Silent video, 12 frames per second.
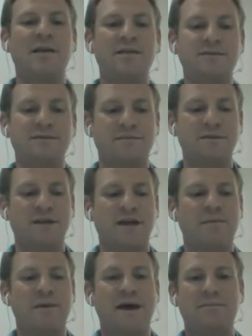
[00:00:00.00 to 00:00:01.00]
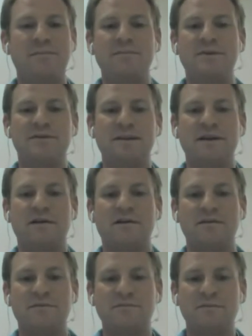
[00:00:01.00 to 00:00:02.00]
It's someone like a Mad
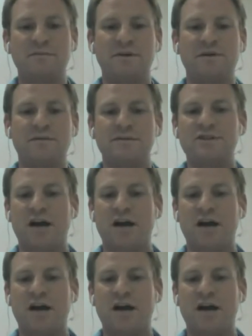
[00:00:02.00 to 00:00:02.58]
Mimi or